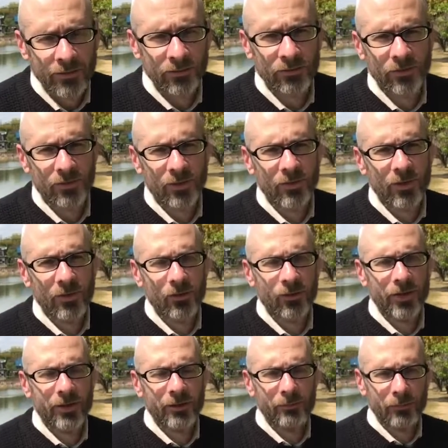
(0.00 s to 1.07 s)
do so,
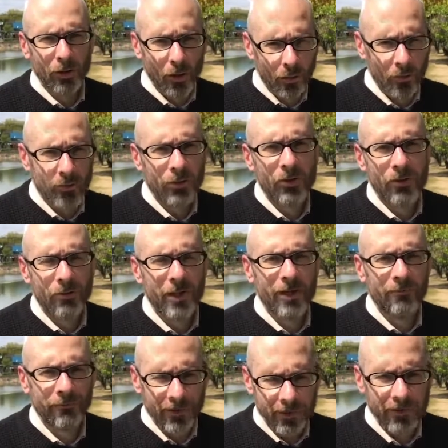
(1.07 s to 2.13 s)
although I am loath to
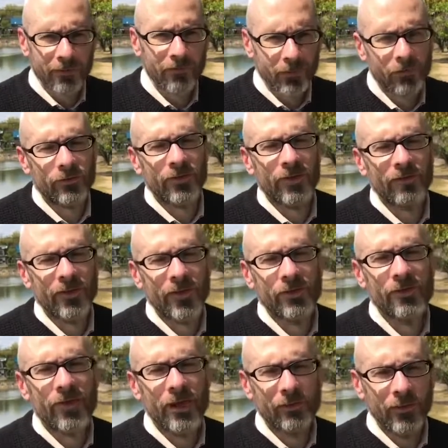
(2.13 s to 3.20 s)
make a video version of
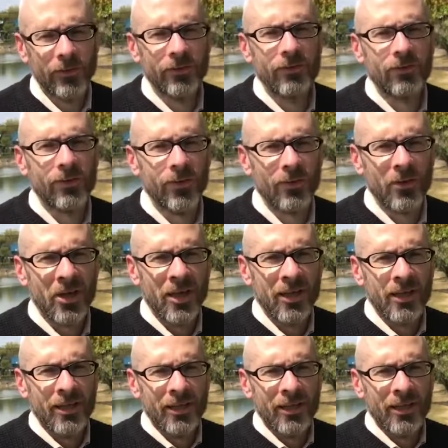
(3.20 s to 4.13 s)
this, I will do so,